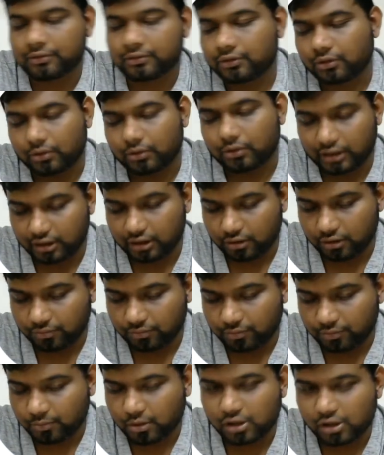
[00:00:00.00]
So thank you
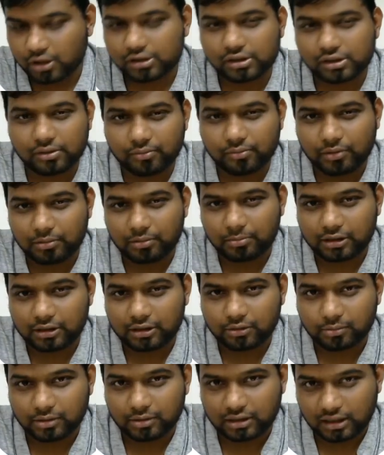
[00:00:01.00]
for watching. We
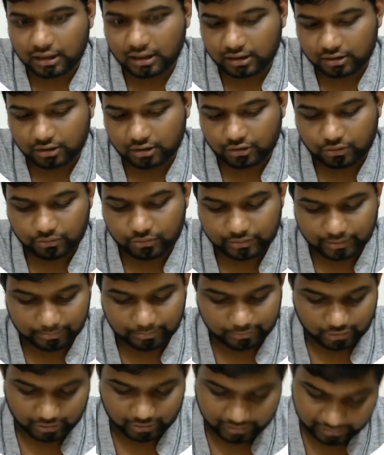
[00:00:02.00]
meet you with another new
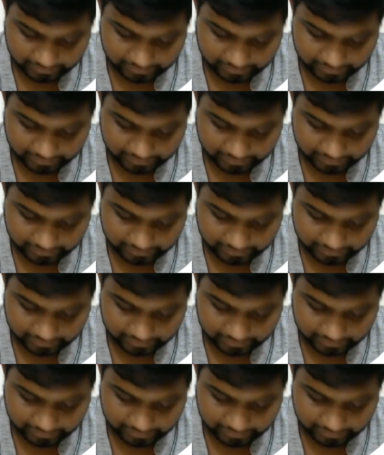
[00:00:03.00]
subject.